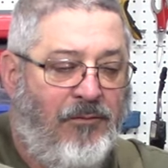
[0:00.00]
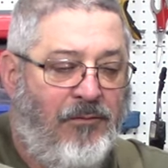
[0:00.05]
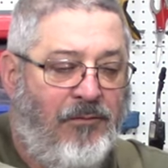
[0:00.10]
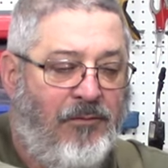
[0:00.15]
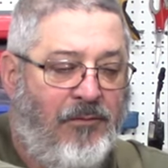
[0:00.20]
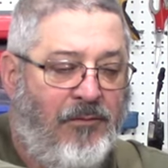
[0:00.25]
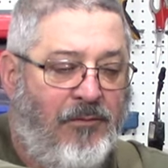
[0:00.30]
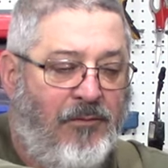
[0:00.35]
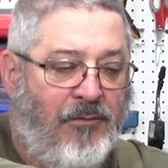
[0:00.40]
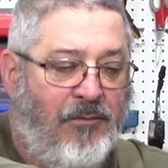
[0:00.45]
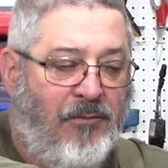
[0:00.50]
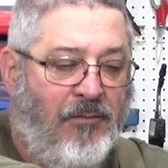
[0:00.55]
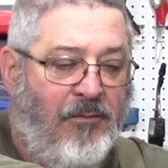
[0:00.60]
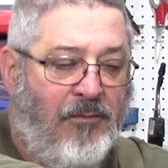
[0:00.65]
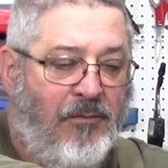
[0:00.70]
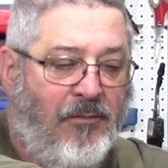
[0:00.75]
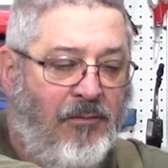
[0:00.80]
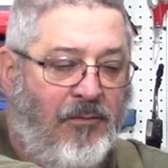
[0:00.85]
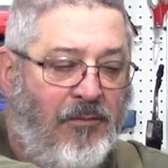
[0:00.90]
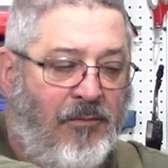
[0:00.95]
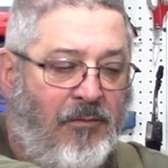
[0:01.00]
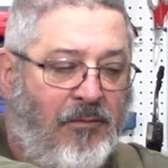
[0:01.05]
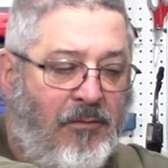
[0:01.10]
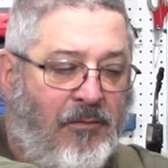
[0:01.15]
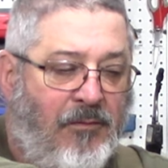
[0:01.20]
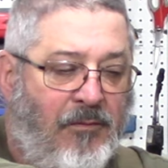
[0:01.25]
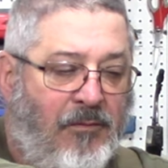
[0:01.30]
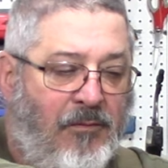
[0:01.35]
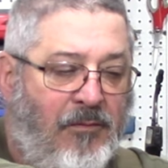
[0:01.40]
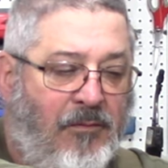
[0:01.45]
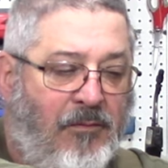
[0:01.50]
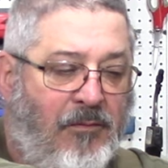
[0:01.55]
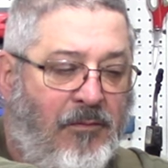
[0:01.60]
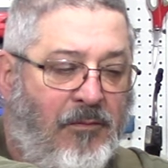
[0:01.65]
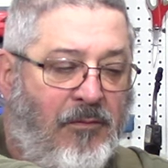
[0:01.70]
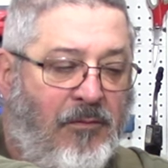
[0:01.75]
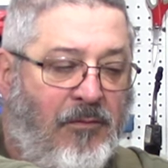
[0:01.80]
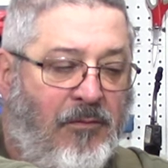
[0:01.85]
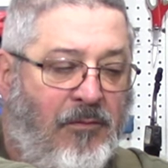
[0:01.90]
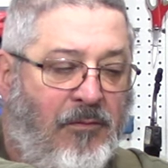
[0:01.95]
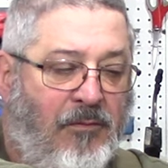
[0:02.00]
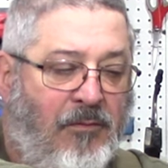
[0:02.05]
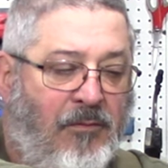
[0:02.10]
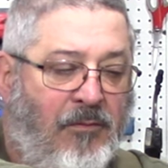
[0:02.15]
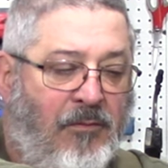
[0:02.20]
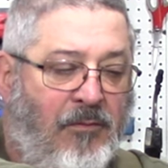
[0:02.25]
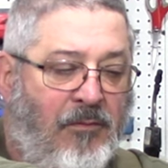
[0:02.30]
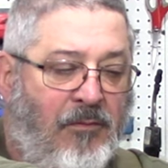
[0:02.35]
(no one is talking)